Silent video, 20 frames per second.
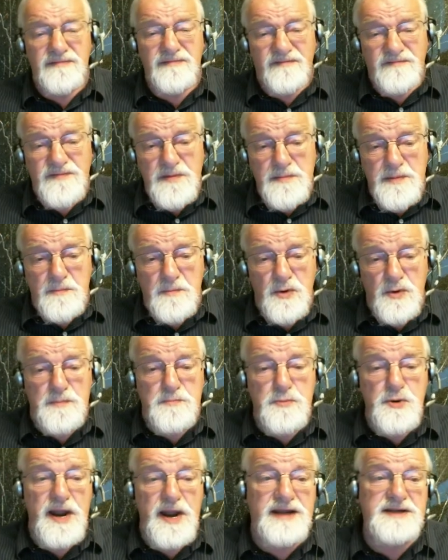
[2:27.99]
from a
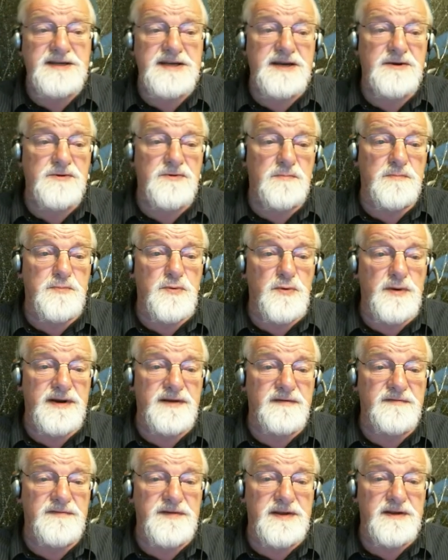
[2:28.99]
more practical
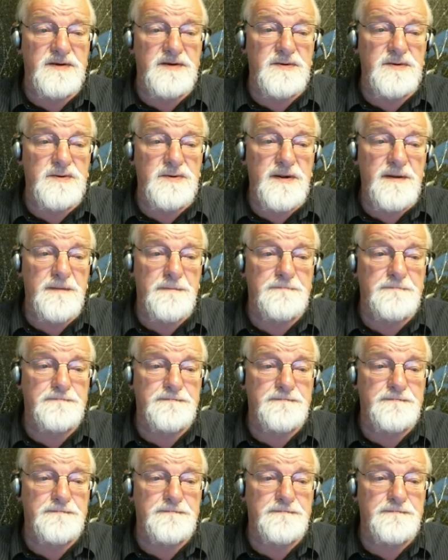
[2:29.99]
point of view